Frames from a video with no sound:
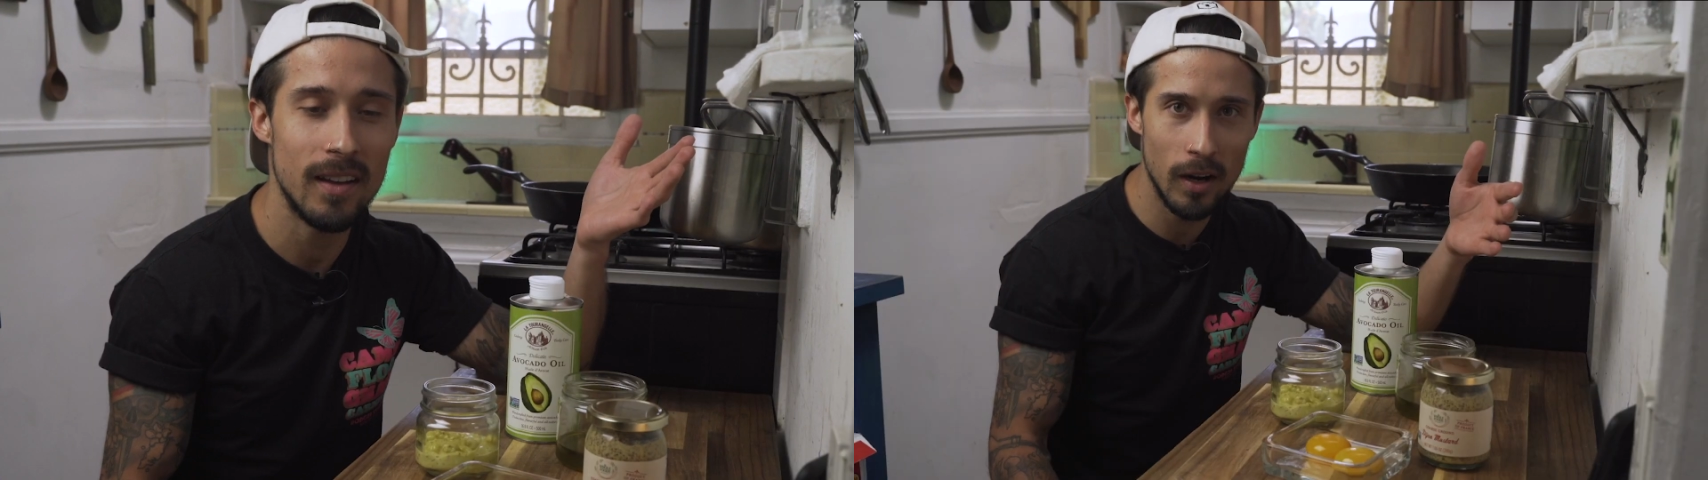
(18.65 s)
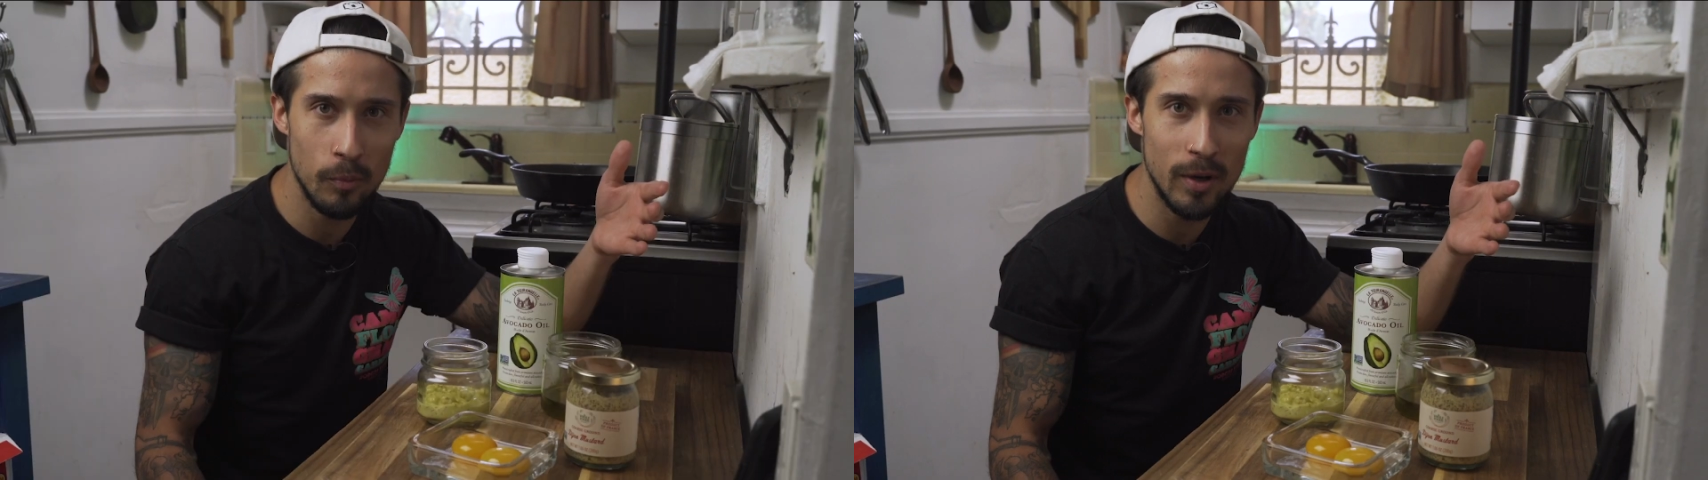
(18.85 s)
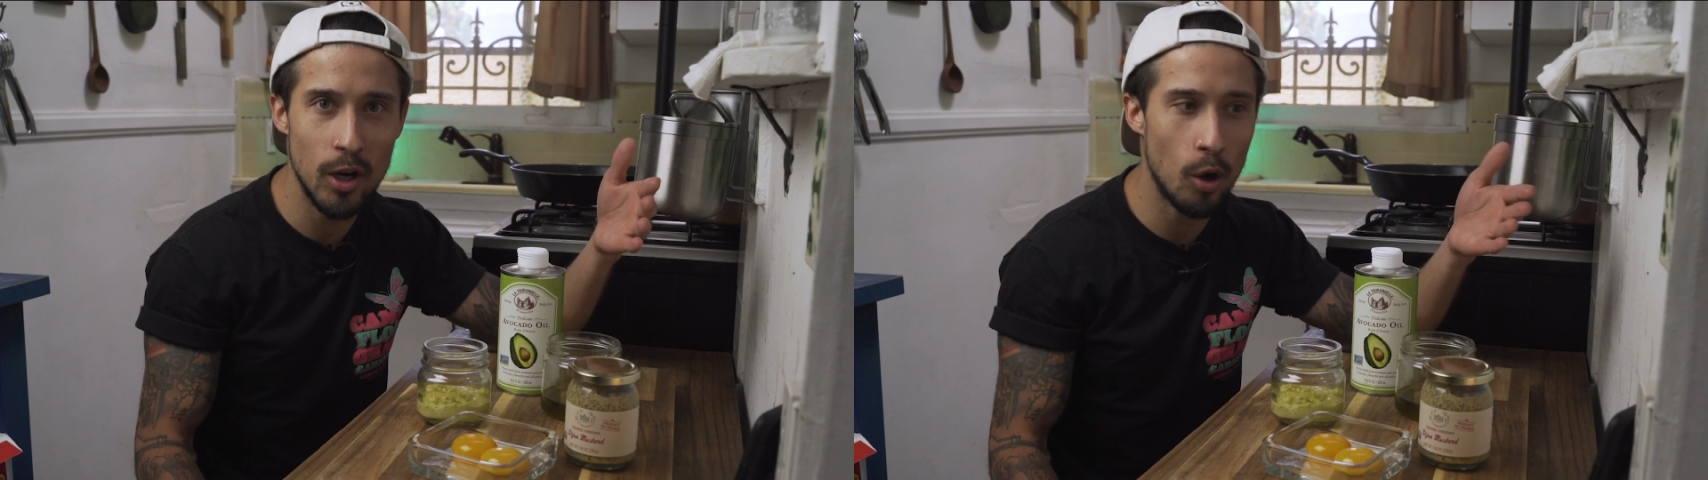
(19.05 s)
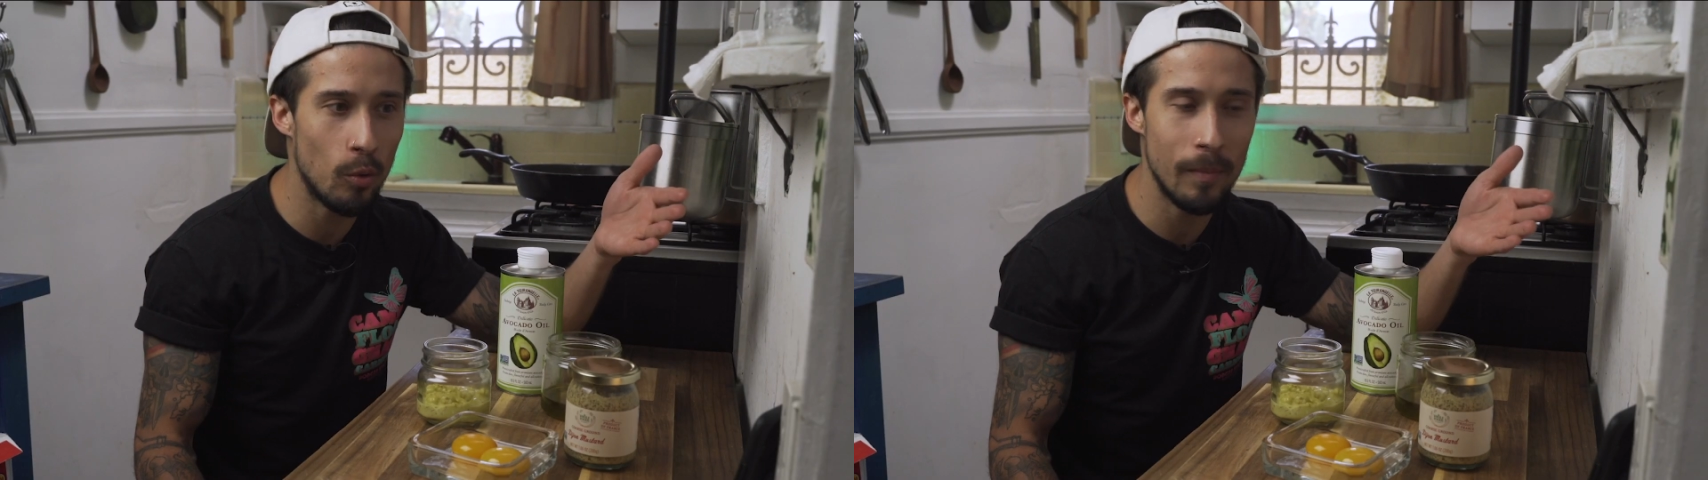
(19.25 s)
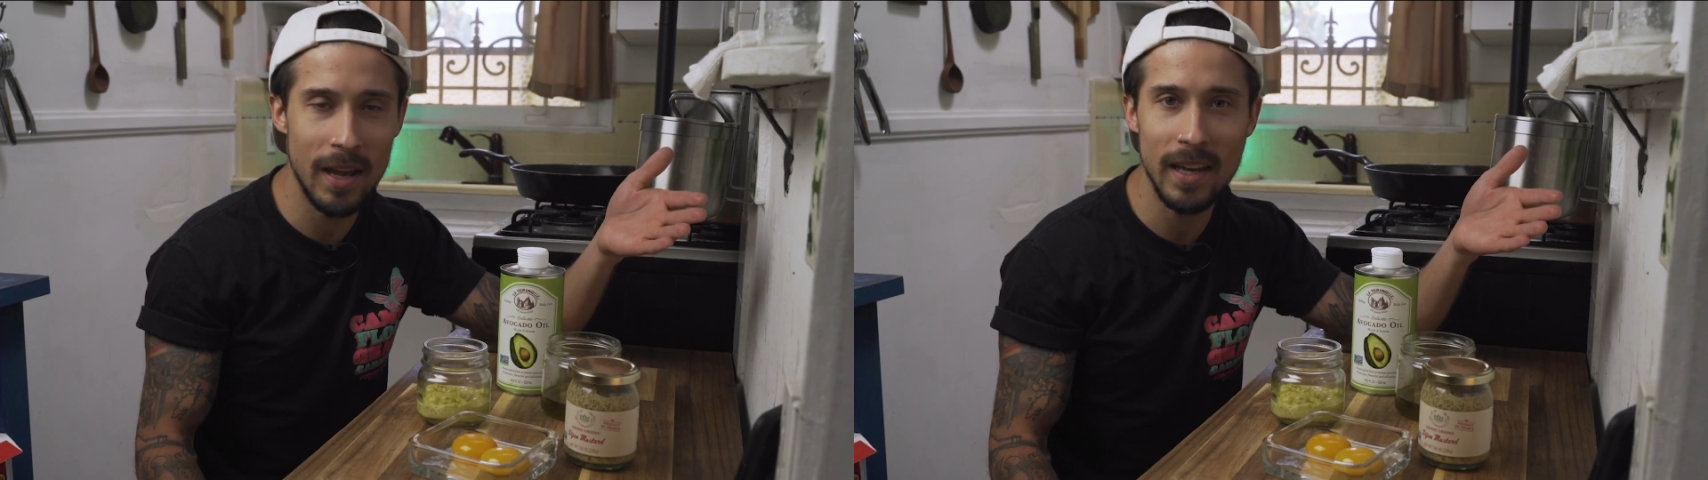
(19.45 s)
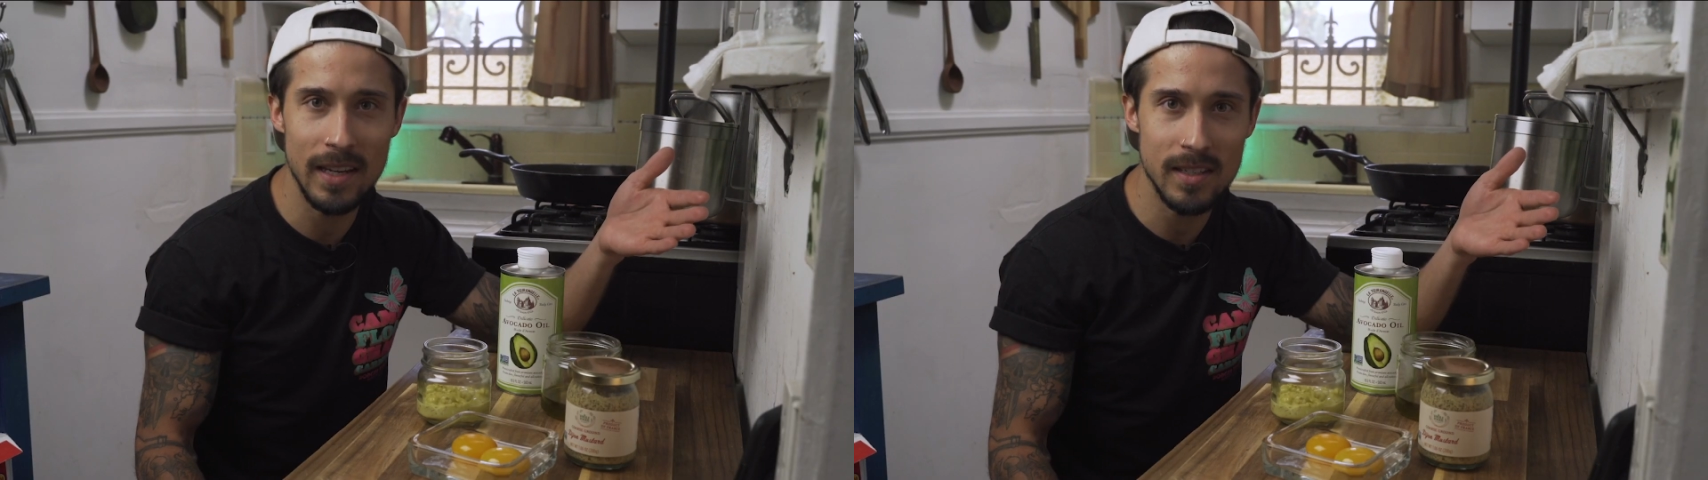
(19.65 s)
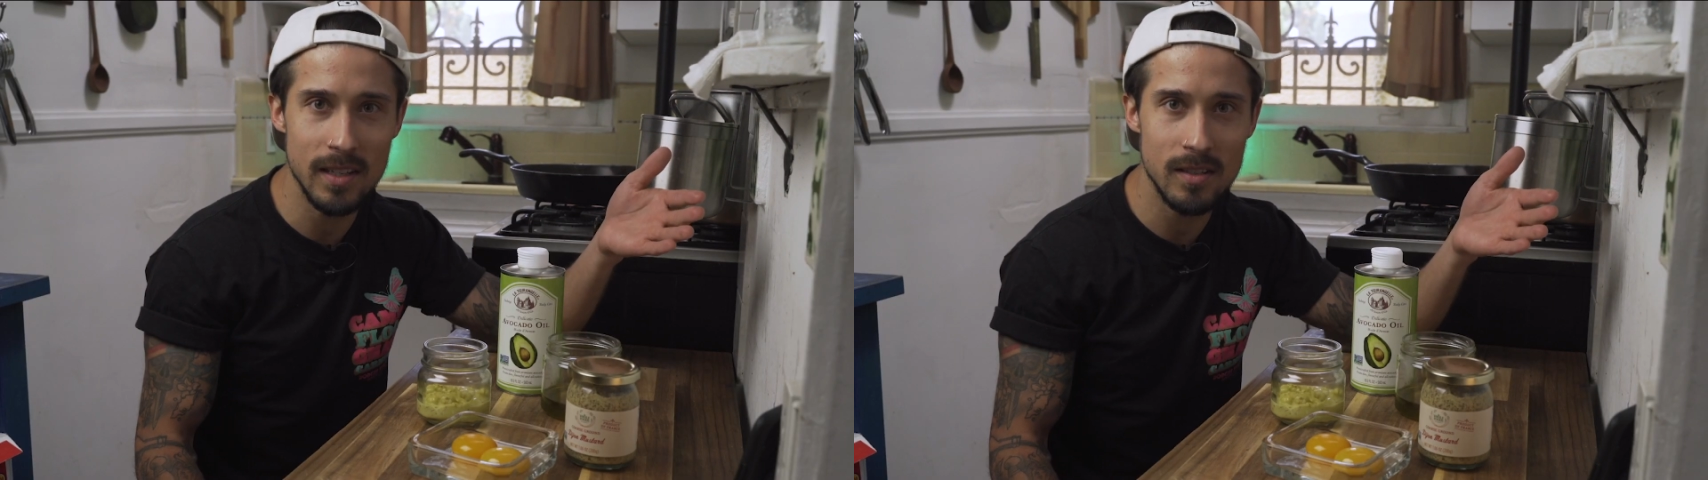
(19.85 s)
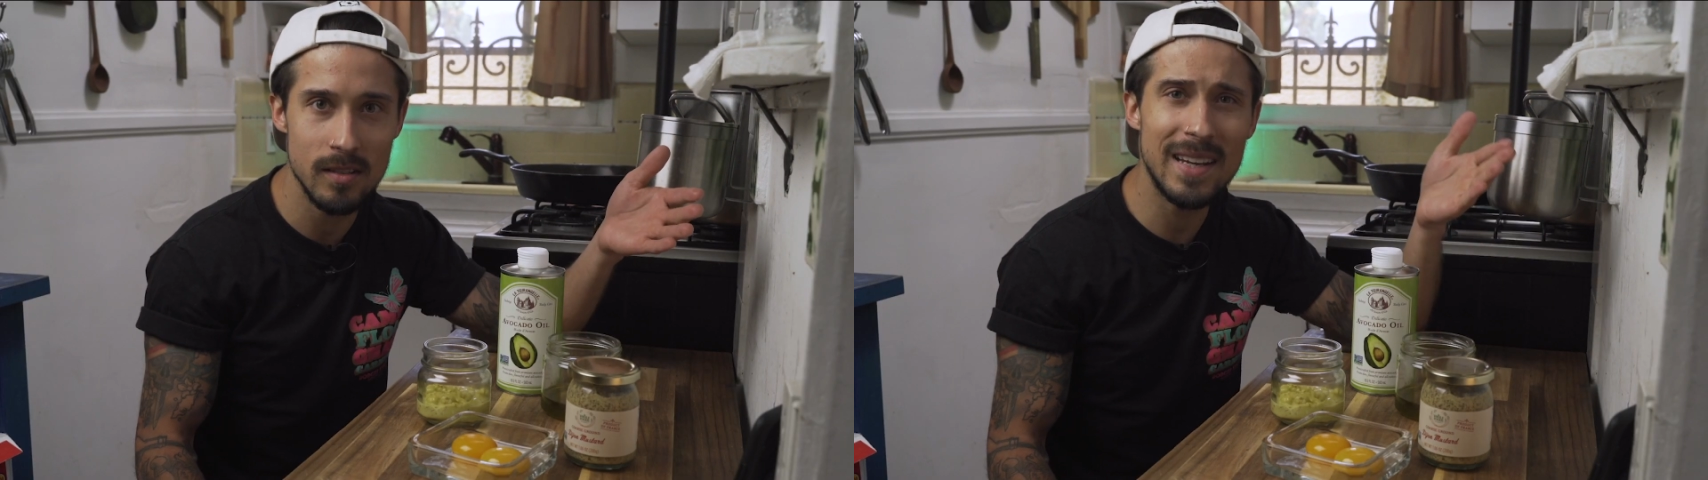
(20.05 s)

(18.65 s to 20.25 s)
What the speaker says: all right, we know what mayonnaise is.